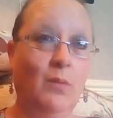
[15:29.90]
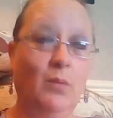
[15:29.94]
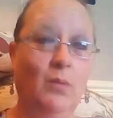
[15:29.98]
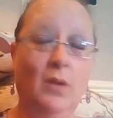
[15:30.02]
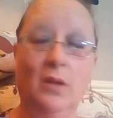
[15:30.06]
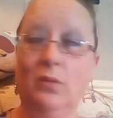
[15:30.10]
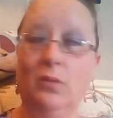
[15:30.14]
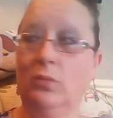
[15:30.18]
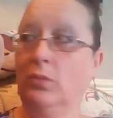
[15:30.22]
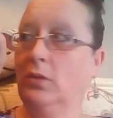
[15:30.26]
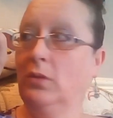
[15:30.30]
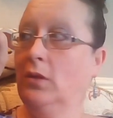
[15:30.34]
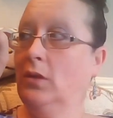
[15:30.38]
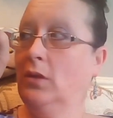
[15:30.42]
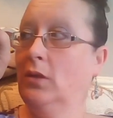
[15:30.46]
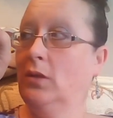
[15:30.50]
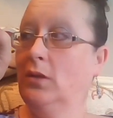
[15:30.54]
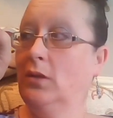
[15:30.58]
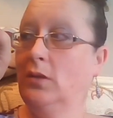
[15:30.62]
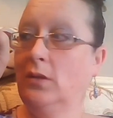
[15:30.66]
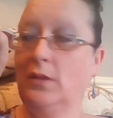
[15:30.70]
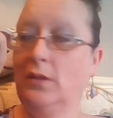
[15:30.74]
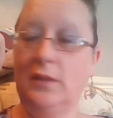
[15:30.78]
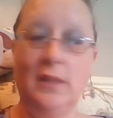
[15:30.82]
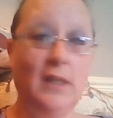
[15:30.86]
I will
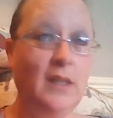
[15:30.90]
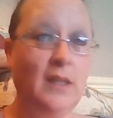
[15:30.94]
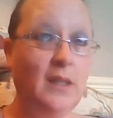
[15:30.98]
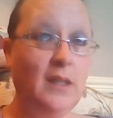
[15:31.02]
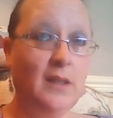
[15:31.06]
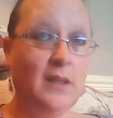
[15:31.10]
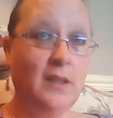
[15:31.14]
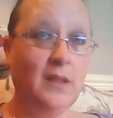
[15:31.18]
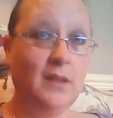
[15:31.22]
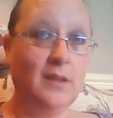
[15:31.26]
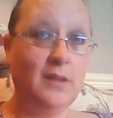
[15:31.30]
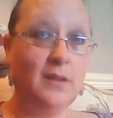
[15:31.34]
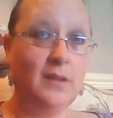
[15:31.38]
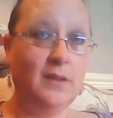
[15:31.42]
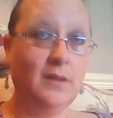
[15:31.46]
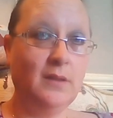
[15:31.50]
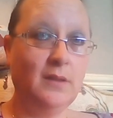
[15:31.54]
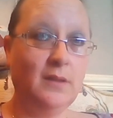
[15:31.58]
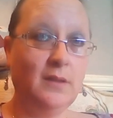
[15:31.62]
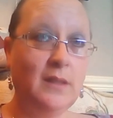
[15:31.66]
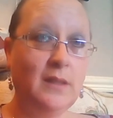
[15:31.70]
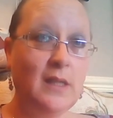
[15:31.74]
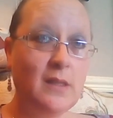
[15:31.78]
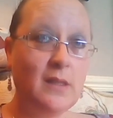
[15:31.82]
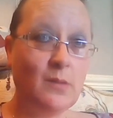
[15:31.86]
see you
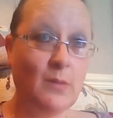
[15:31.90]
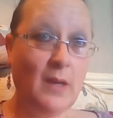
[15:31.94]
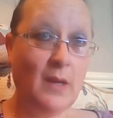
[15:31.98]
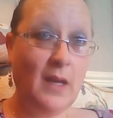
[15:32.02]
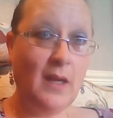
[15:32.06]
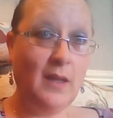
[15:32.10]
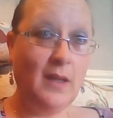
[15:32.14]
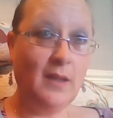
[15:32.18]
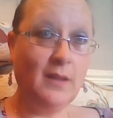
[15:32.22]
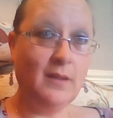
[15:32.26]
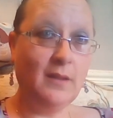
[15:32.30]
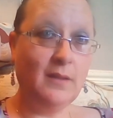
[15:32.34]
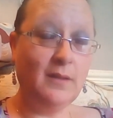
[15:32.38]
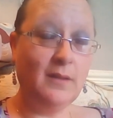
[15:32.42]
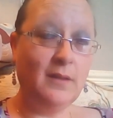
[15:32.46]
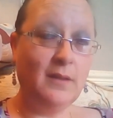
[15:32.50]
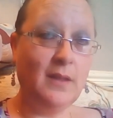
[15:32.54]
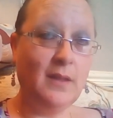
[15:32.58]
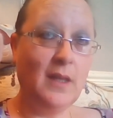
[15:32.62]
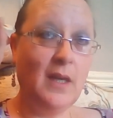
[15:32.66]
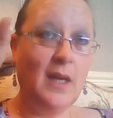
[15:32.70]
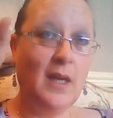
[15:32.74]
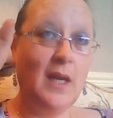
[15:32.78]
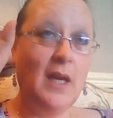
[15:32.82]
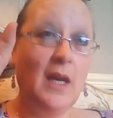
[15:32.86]
next week.
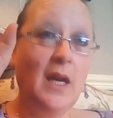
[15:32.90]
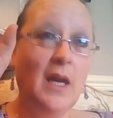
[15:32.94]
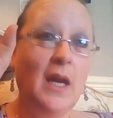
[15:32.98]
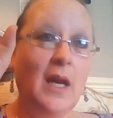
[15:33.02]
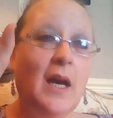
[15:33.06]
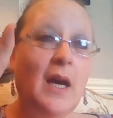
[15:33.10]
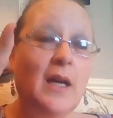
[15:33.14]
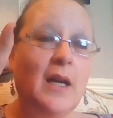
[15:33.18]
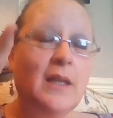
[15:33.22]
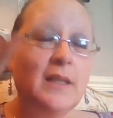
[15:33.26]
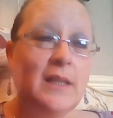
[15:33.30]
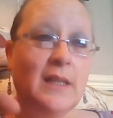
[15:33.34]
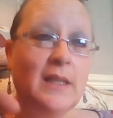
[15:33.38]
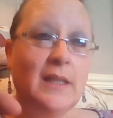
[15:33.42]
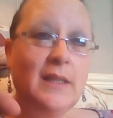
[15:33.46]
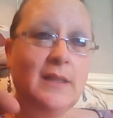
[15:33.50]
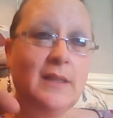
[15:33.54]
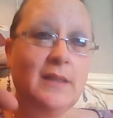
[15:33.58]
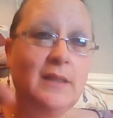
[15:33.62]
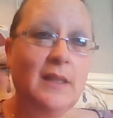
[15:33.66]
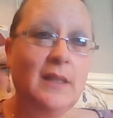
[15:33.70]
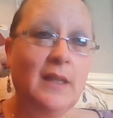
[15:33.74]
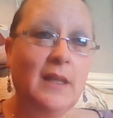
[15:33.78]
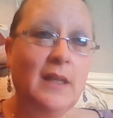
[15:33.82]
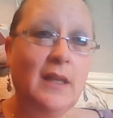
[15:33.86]
And
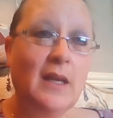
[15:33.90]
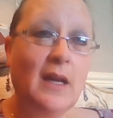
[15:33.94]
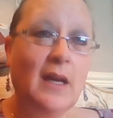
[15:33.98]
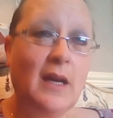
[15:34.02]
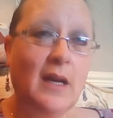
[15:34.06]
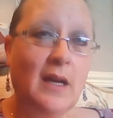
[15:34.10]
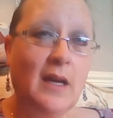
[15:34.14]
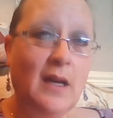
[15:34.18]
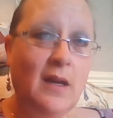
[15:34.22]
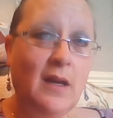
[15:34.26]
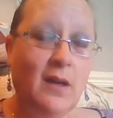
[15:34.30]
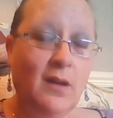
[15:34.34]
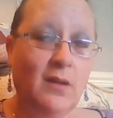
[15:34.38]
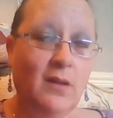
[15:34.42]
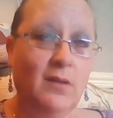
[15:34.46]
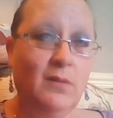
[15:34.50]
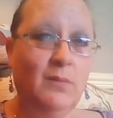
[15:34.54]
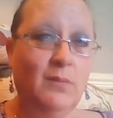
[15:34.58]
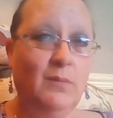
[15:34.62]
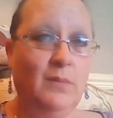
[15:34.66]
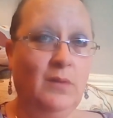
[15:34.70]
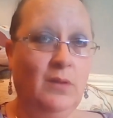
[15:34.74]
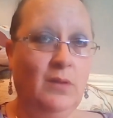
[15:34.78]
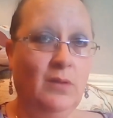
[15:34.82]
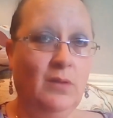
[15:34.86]
Kalindi, I
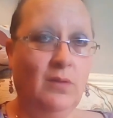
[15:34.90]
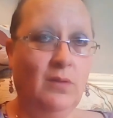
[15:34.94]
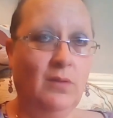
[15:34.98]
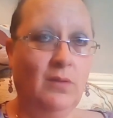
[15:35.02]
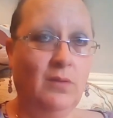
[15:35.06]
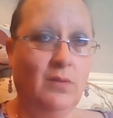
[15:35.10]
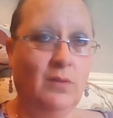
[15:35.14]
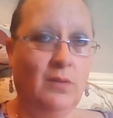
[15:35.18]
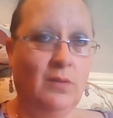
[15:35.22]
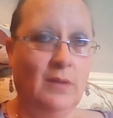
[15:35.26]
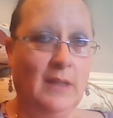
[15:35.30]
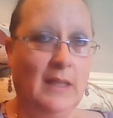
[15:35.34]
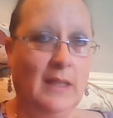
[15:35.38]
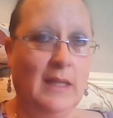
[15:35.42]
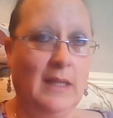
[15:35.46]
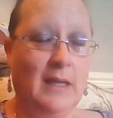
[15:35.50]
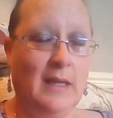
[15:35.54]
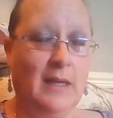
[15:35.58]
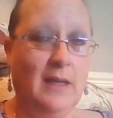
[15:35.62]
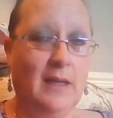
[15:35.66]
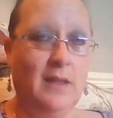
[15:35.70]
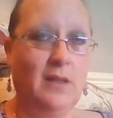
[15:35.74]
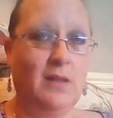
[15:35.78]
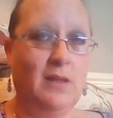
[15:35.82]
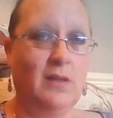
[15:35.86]
hope you're going to
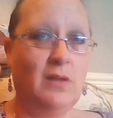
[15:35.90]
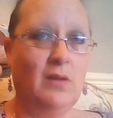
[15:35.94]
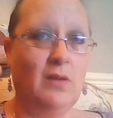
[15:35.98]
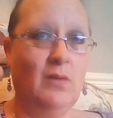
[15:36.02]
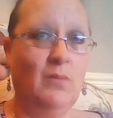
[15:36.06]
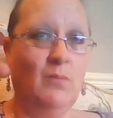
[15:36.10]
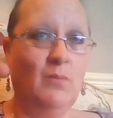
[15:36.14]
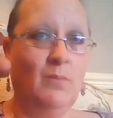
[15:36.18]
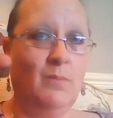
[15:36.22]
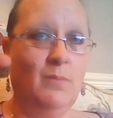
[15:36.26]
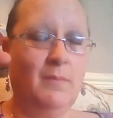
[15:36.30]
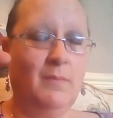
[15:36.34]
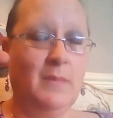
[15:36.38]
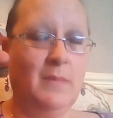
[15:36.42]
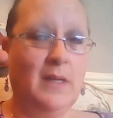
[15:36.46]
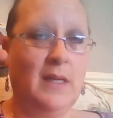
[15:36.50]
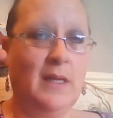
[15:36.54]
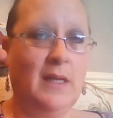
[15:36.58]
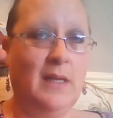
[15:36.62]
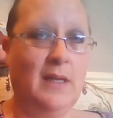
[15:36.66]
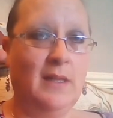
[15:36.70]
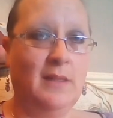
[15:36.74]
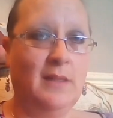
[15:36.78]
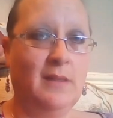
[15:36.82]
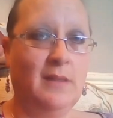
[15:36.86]
get out your slump,
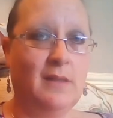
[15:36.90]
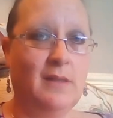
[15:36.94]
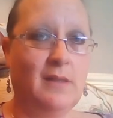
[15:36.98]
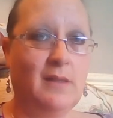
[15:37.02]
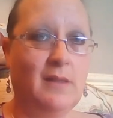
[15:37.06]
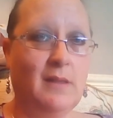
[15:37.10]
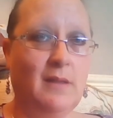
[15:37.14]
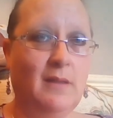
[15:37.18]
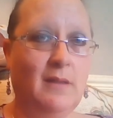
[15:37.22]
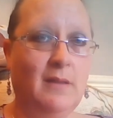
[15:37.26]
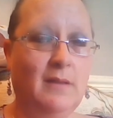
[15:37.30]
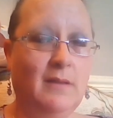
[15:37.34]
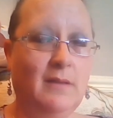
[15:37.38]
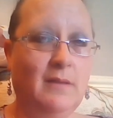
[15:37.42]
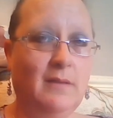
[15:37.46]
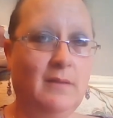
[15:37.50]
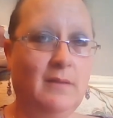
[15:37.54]
and